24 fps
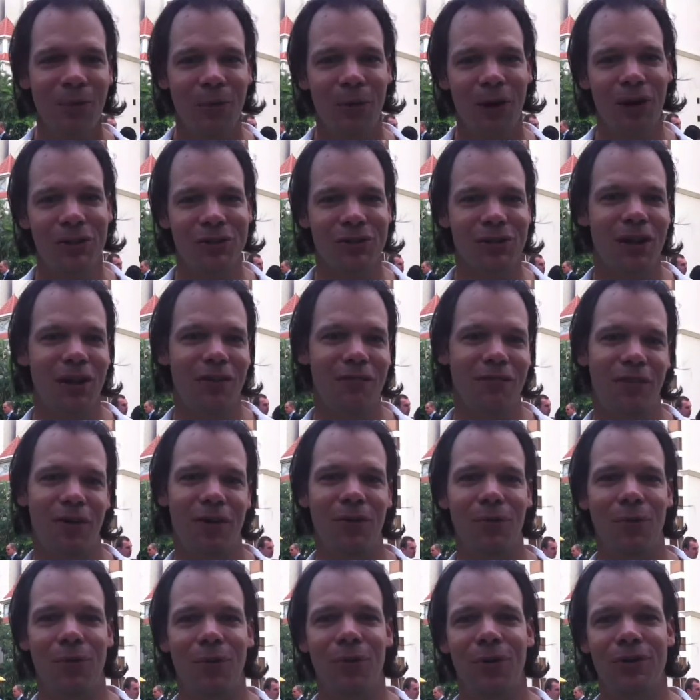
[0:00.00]
We also have
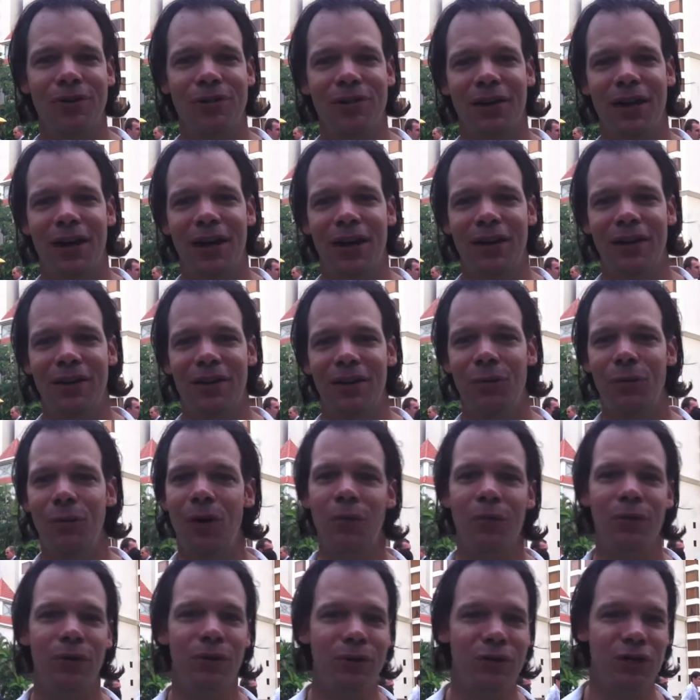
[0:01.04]
fun awards like you know
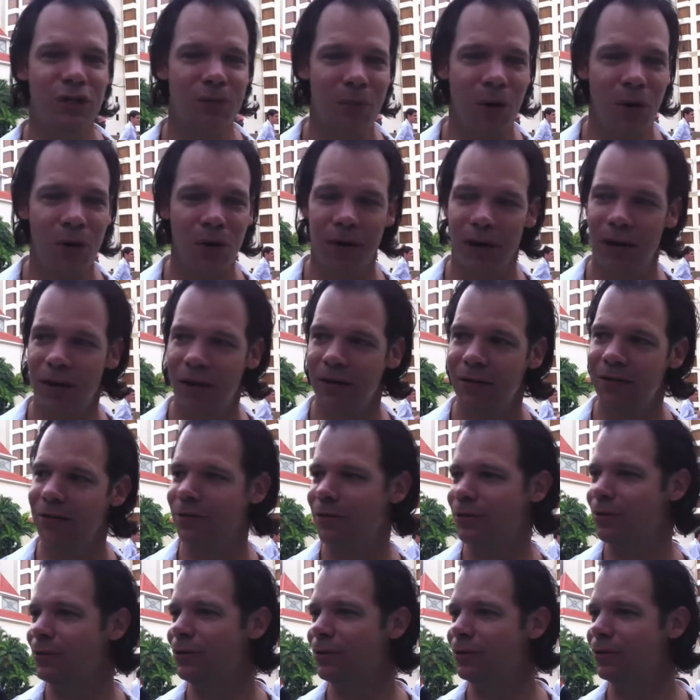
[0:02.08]
what were you smoking
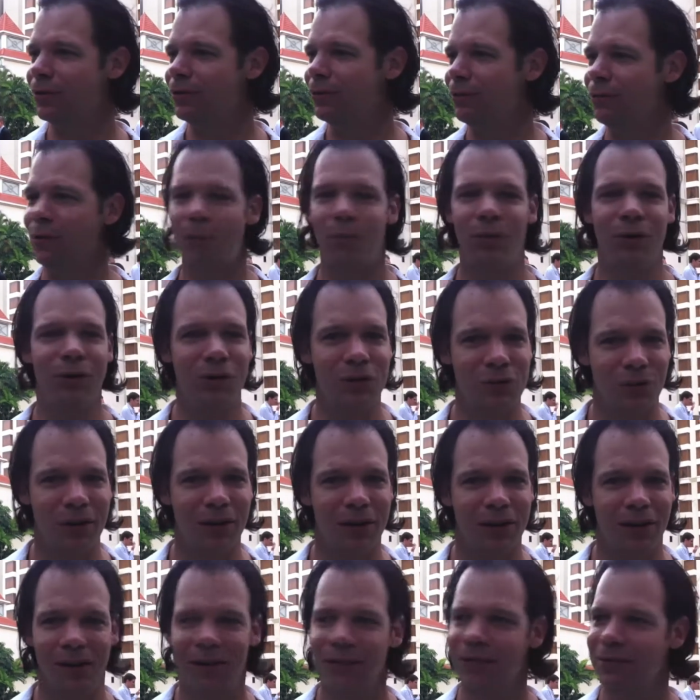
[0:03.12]
or what were you
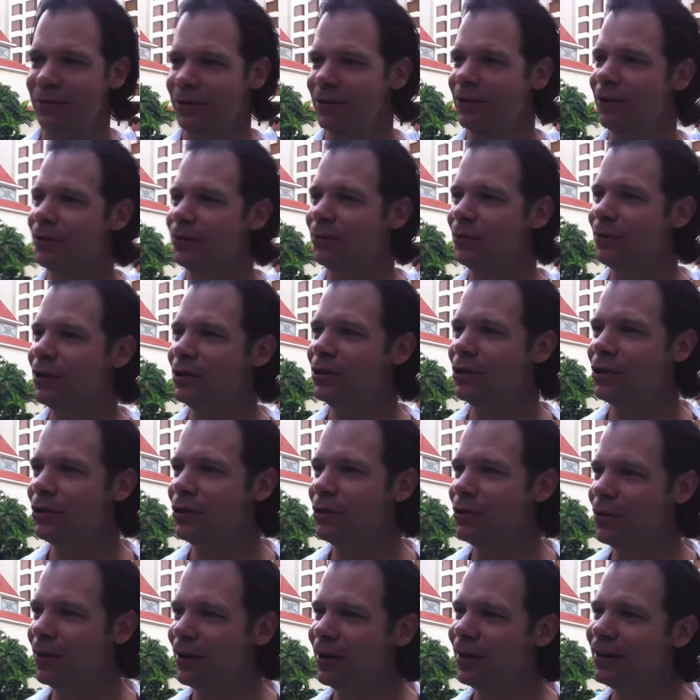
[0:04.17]
drinking you know, when
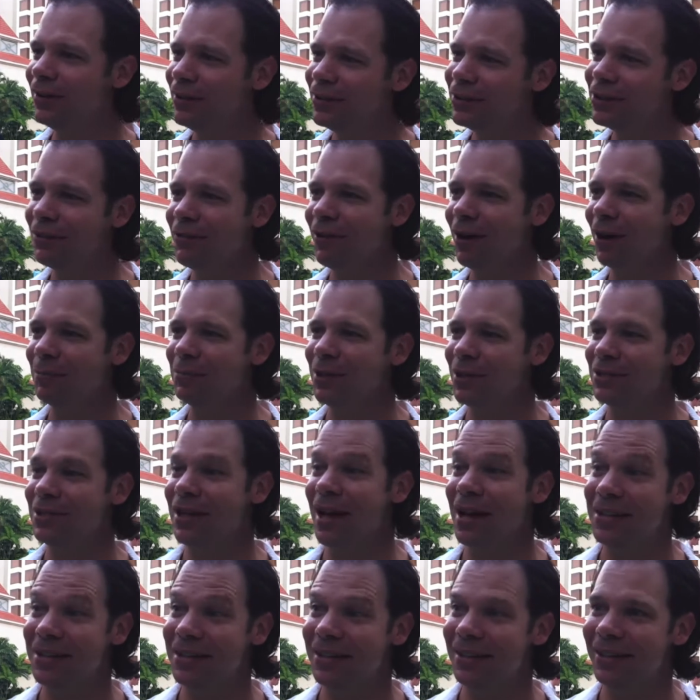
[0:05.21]
you uh, developed this
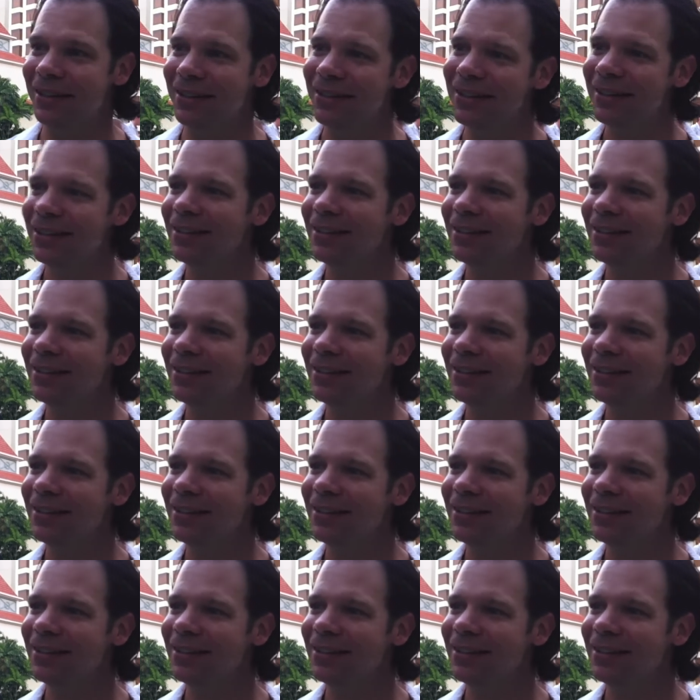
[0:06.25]
idea.